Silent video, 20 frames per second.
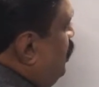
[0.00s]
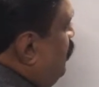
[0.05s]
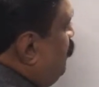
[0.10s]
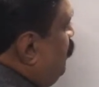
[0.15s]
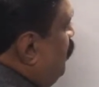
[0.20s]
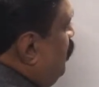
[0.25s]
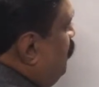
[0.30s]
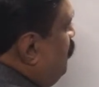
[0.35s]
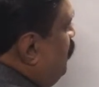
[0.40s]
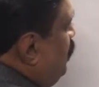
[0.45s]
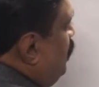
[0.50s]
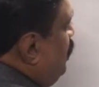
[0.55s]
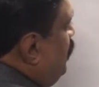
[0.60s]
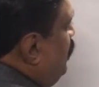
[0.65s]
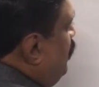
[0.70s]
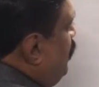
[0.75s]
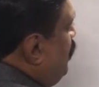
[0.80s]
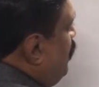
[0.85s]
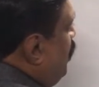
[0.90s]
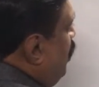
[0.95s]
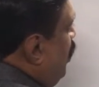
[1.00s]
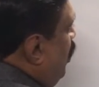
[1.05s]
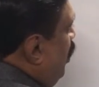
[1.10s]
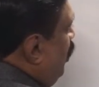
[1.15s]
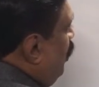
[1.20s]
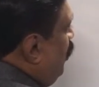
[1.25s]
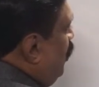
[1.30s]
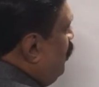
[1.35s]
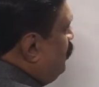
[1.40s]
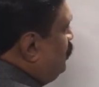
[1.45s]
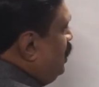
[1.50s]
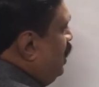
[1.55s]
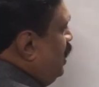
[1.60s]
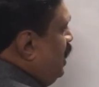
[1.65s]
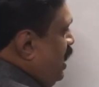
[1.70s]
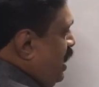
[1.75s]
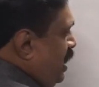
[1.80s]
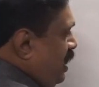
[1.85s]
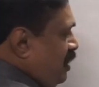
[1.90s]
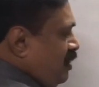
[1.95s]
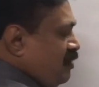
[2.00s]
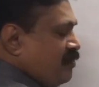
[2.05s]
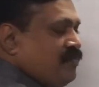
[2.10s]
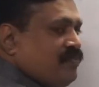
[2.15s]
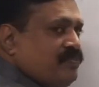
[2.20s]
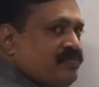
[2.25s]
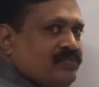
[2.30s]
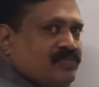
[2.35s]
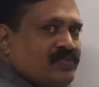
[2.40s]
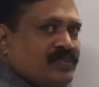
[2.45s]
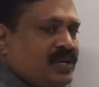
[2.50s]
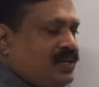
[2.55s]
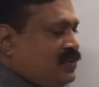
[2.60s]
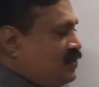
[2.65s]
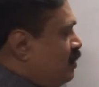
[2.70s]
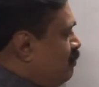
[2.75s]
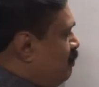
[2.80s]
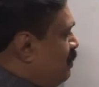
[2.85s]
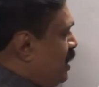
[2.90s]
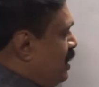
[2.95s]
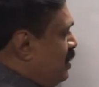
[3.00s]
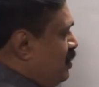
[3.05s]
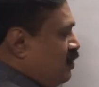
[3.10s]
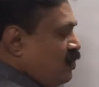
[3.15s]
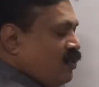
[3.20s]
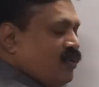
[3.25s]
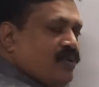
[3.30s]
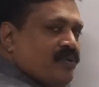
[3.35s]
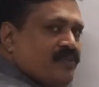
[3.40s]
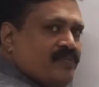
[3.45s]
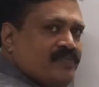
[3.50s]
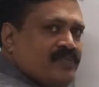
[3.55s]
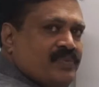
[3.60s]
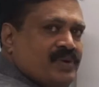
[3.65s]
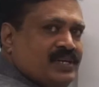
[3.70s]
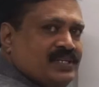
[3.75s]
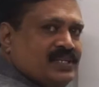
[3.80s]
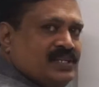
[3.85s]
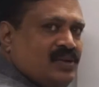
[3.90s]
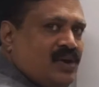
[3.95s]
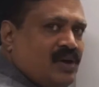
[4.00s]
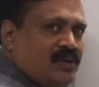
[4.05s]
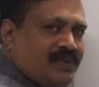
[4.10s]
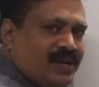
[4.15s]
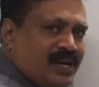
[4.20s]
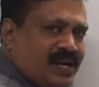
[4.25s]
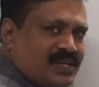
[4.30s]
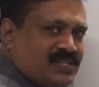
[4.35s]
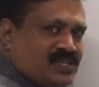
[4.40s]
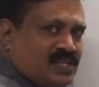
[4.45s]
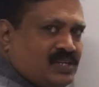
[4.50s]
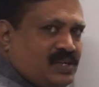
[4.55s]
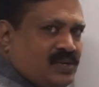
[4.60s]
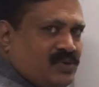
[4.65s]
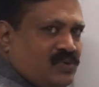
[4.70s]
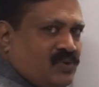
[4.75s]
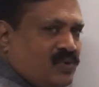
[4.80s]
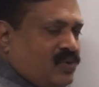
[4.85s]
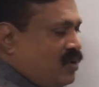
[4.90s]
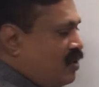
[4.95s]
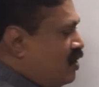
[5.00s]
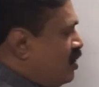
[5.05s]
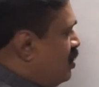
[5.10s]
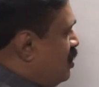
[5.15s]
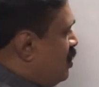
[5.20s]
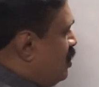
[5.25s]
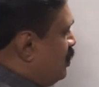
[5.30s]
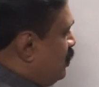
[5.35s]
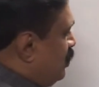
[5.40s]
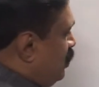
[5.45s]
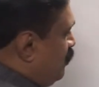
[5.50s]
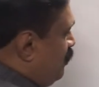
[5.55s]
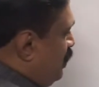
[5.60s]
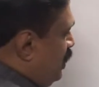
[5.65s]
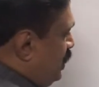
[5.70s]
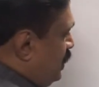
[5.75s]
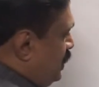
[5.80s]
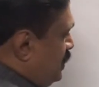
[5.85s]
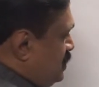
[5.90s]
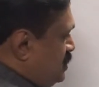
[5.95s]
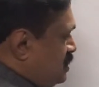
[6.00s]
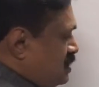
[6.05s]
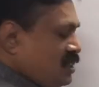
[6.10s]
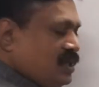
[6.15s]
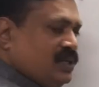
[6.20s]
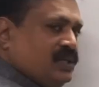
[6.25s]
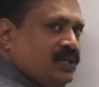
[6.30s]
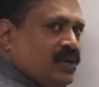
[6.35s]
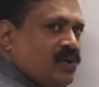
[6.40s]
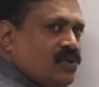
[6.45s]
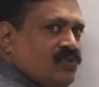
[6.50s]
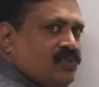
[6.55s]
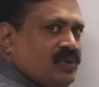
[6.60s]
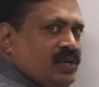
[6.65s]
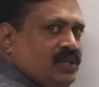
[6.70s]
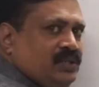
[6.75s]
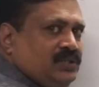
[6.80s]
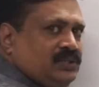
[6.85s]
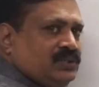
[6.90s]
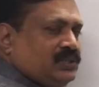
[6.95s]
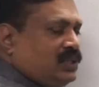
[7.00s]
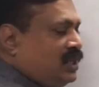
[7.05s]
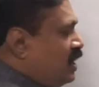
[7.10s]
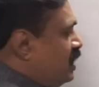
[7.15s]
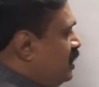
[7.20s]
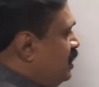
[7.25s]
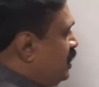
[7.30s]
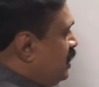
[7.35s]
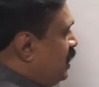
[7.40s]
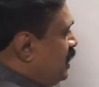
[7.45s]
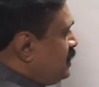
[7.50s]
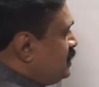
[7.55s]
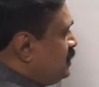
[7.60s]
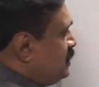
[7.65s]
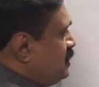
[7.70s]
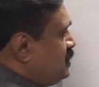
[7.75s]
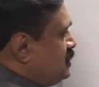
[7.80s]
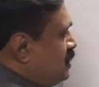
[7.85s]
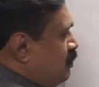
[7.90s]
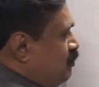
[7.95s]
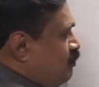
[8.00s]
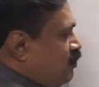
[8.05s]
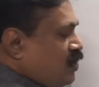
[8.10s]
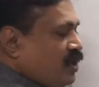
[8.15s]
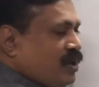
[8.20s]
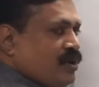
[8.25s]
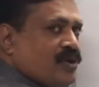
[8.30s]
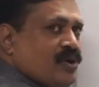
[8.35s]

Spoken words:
will be along the line. It's a plain road. It's a normal horizontal road. Now weight is downwards and reaction is upward.